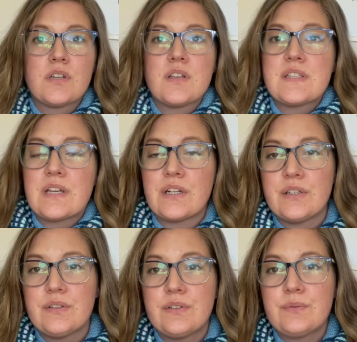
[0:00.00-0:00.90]
So
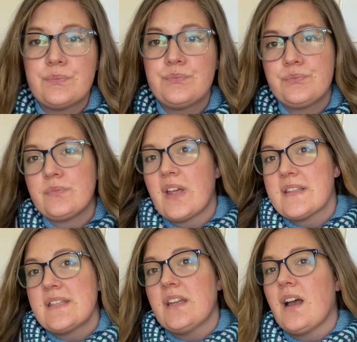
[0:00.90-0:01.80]
that's
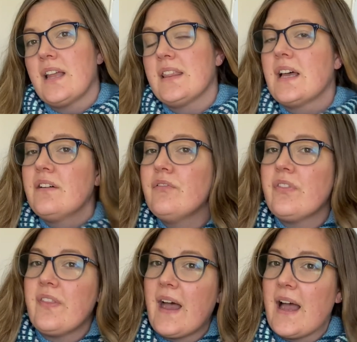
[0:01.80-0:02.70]
it. I love
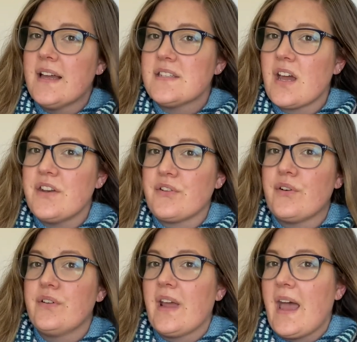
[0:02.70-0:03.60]
that I
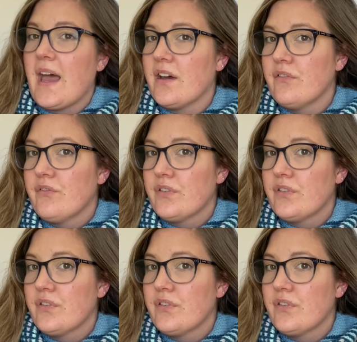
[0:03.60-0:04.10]
don't have